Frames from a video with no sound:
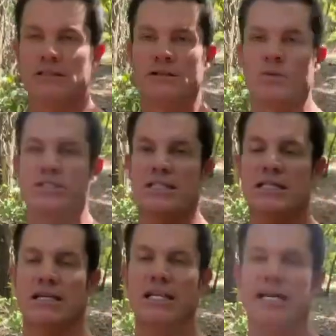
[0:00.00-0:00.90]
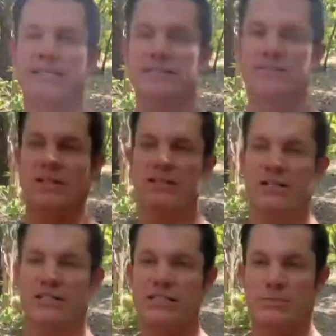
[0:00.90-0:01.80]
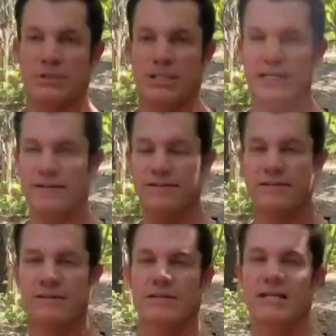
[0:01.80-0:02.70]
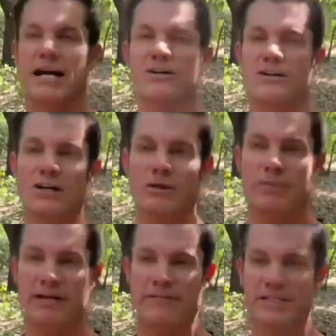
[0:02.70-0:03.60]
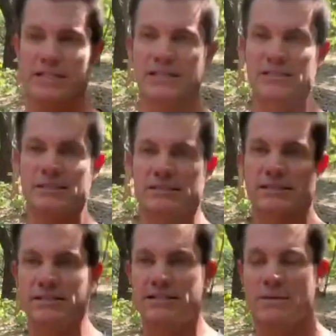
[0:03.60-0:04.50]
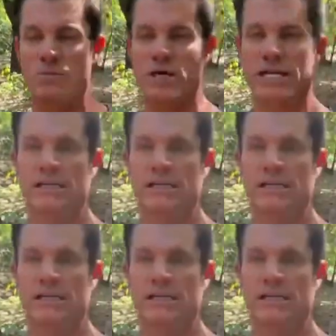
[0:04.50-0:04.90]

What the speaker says: which is the collective unconscious belief that alcohol benefits us in some way.